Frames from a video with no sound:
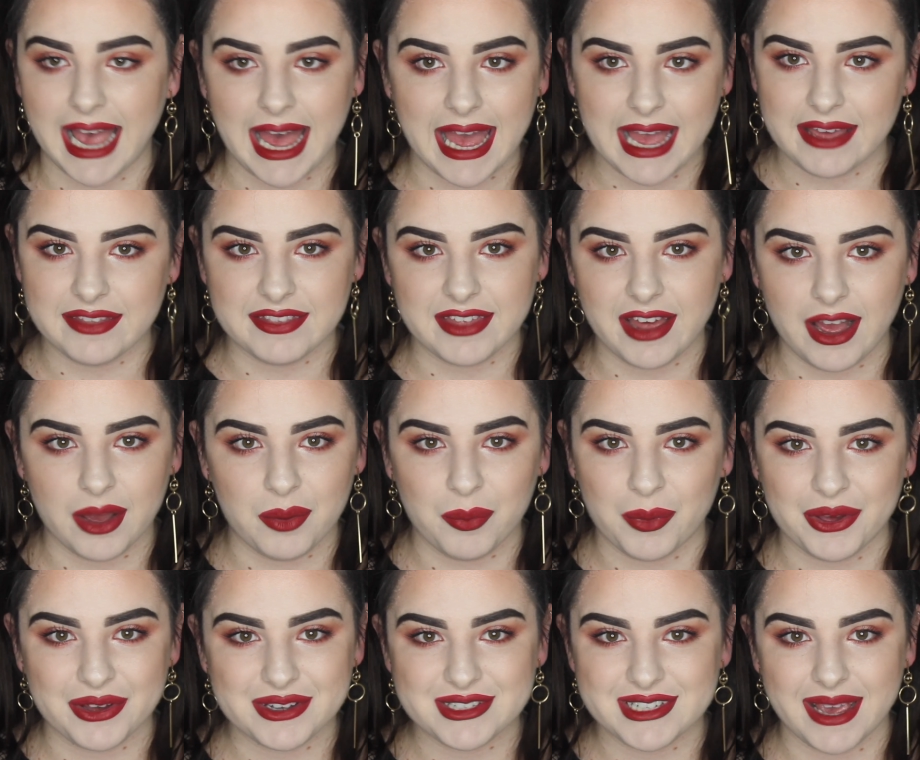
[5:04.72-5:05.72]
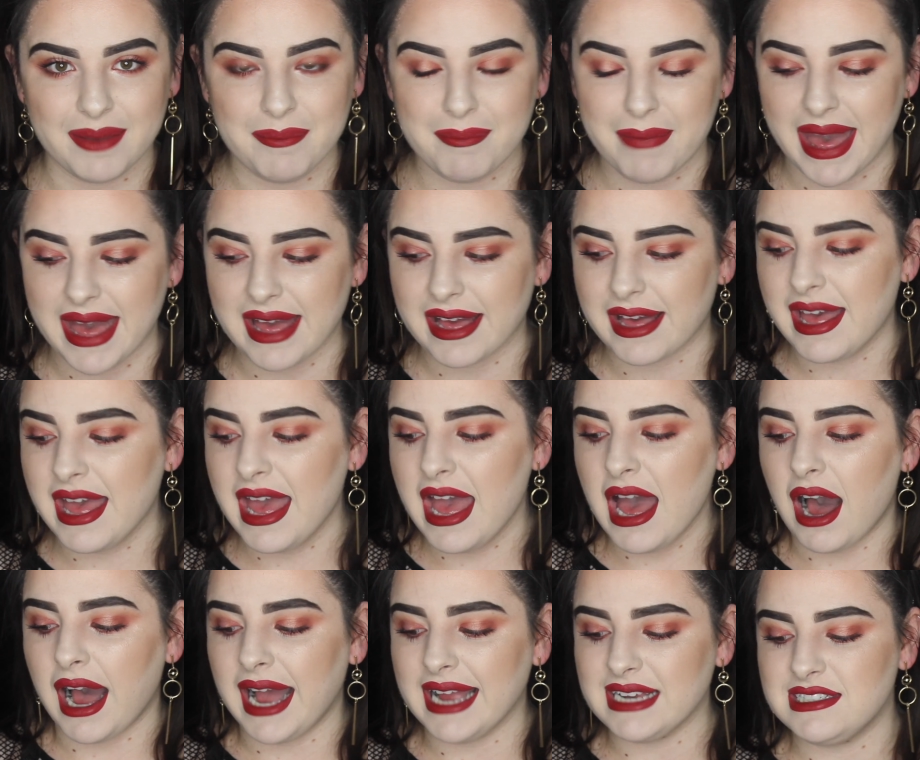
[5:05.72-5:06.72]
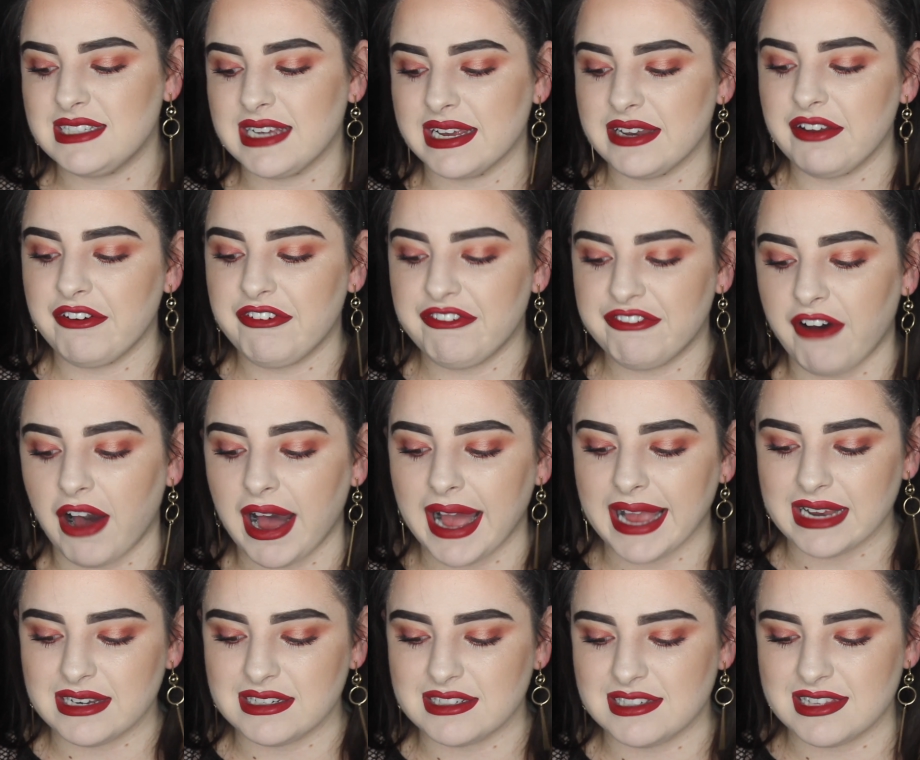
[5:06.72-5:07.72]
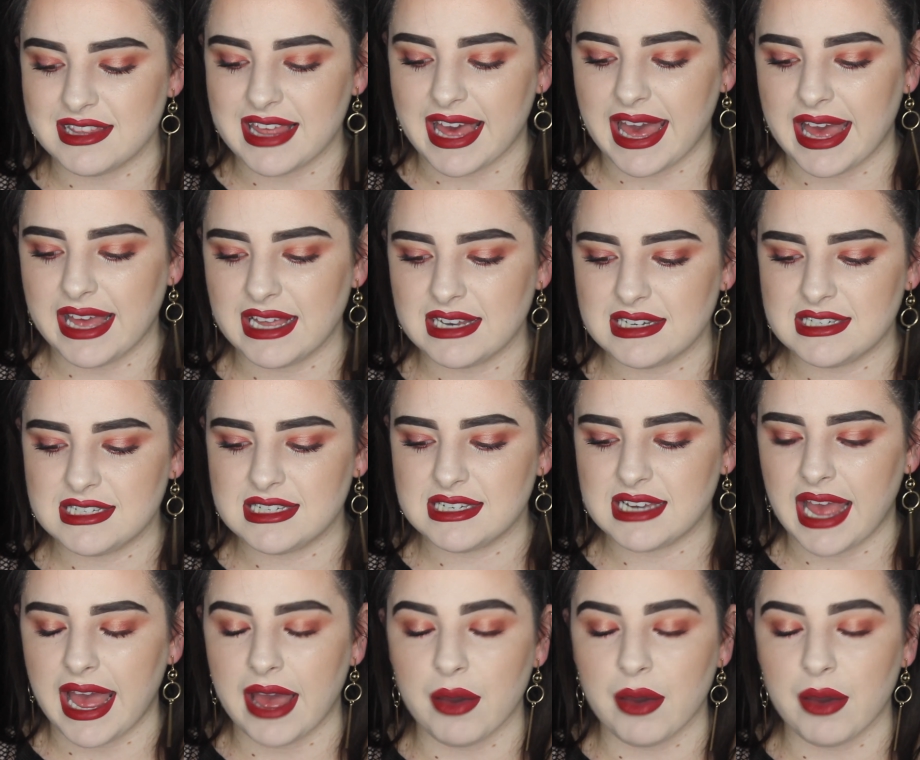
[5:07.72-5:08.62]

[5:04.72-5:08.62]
day that I worked at MAC, I did find that